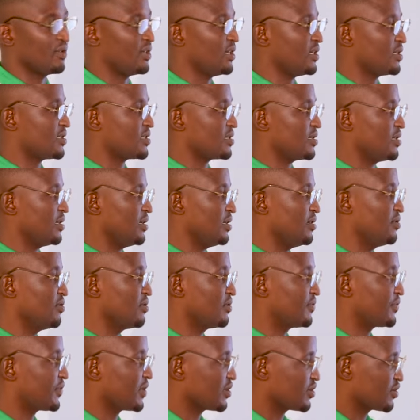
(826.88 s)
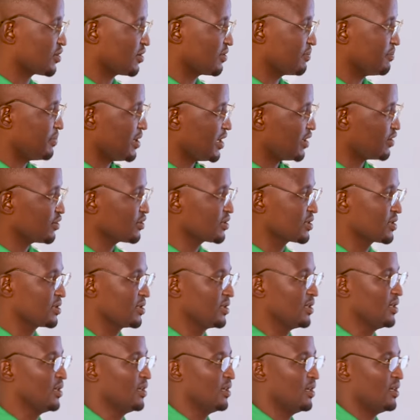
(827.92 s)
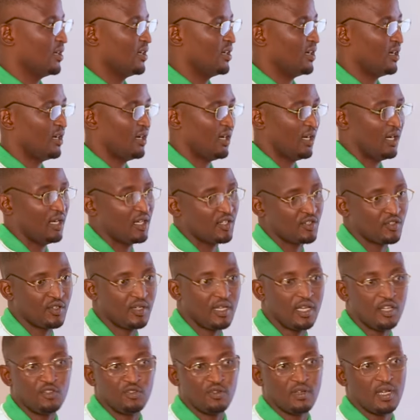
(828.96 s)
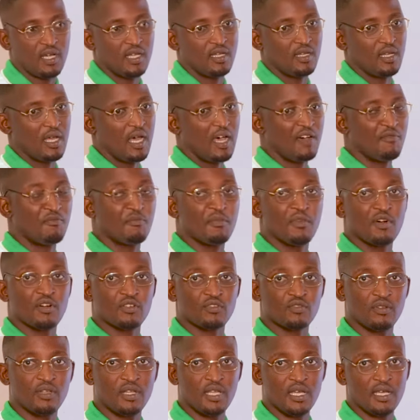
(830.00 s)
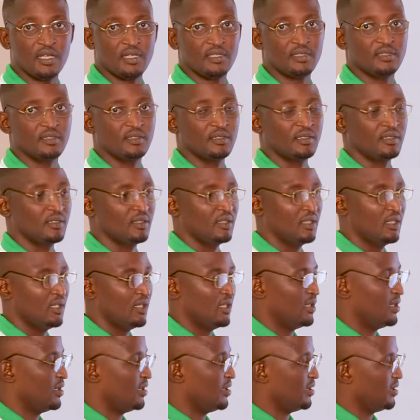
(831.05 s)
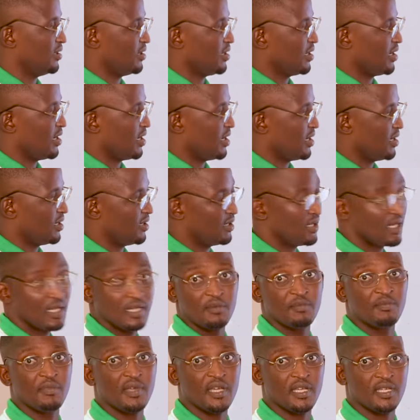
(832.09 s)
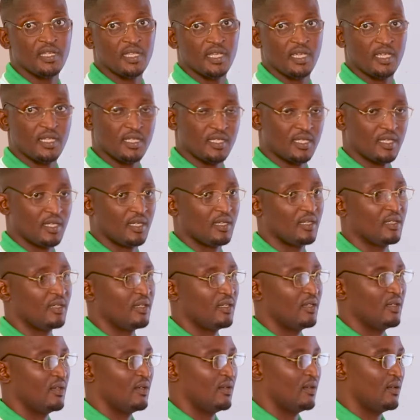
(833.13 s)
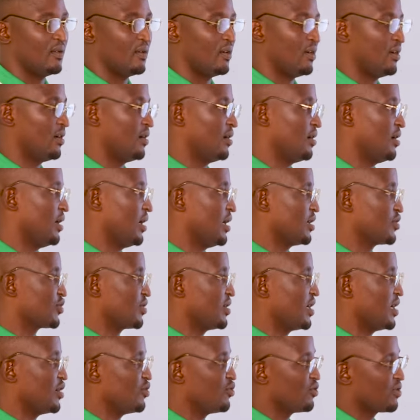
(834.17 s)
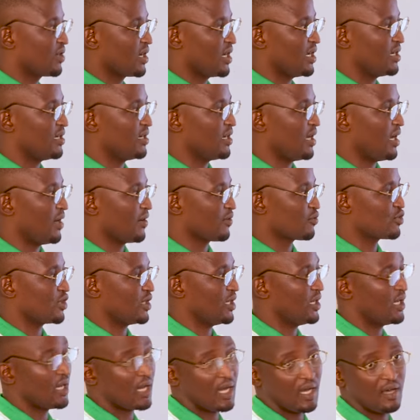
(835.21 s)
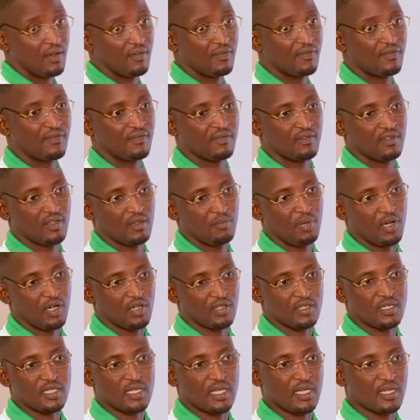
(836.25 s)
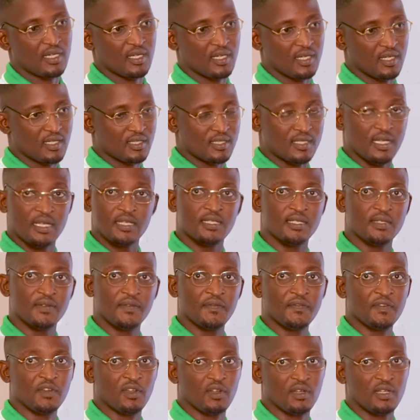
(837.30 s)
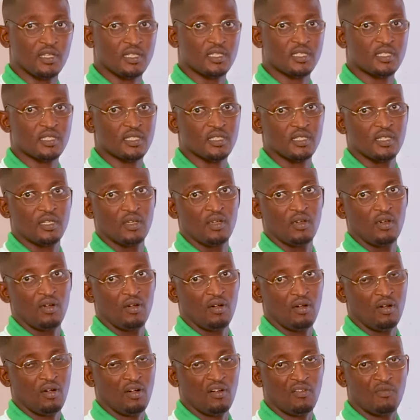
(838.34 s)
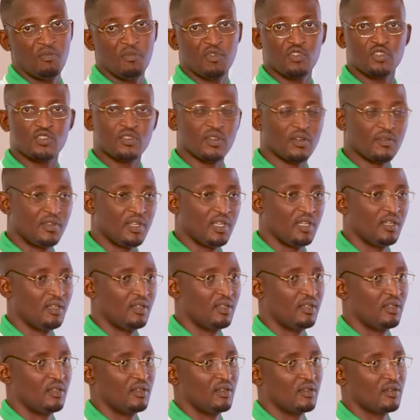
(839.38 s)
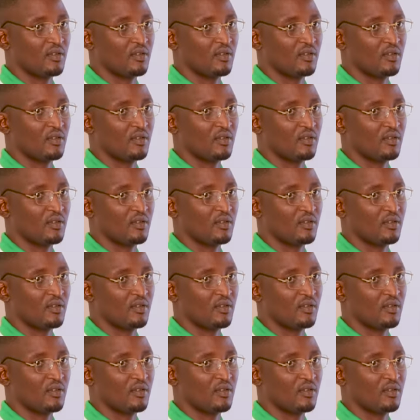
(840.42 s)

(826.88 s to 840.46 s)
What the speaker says: hit the notification bells so that you can have more to learn in Learning Made Easy, so that you can actually have about extensive knowledge of most of the